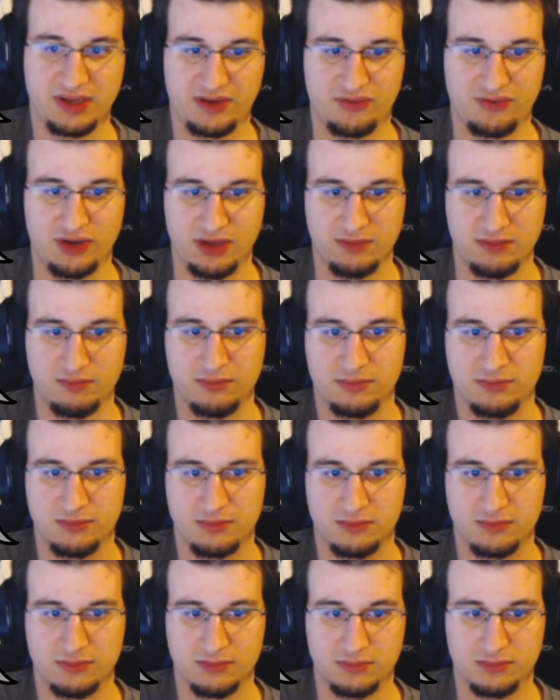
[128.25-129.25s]
stream,
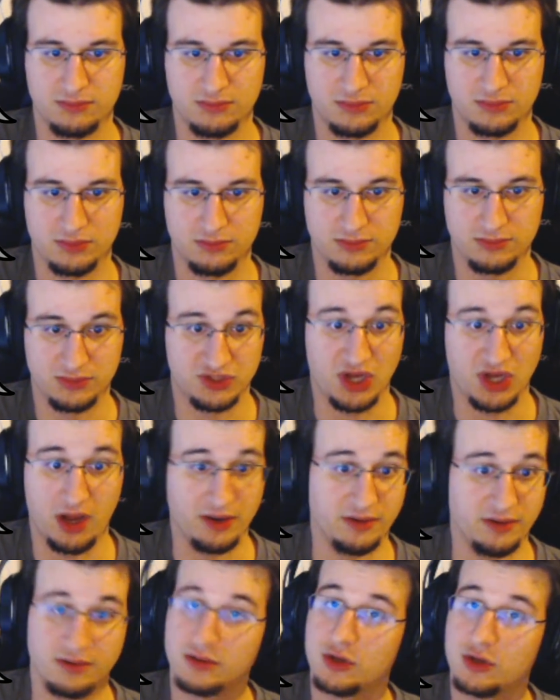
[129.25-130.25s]

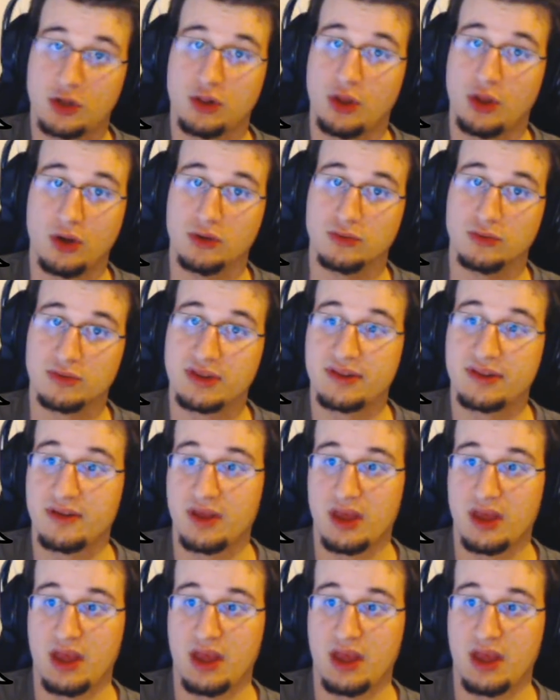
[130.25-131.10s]
done, closed.